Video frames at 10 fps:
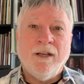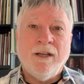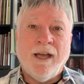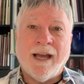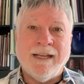
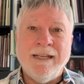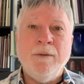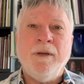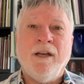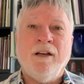
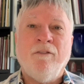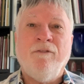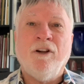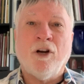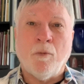Accademia
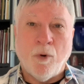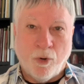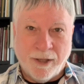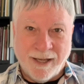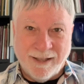
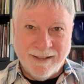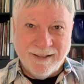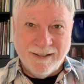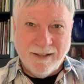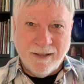Philharmonica.
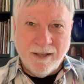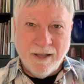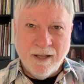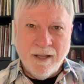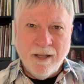
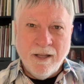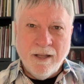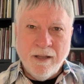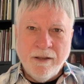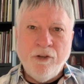
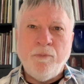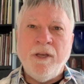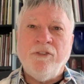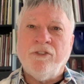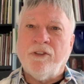This
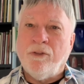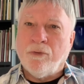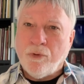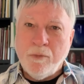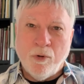piece is in
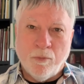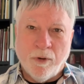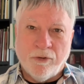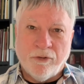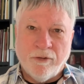3
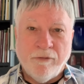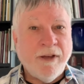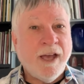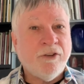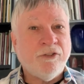movements,
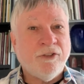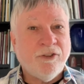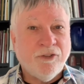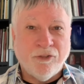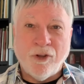fast,
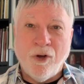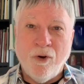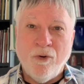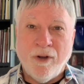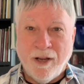
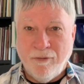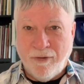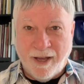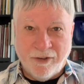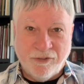slow, and
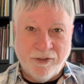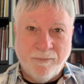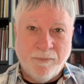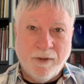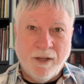fast,
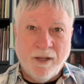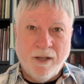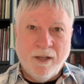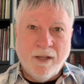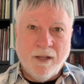
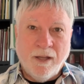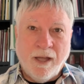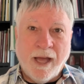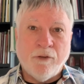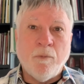
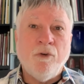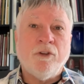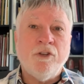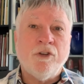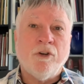as most
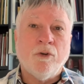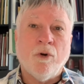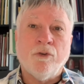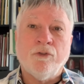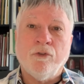concerto
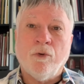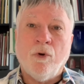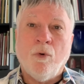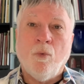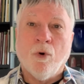grosses
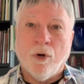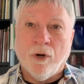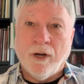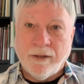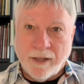
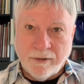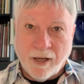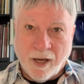were at that time.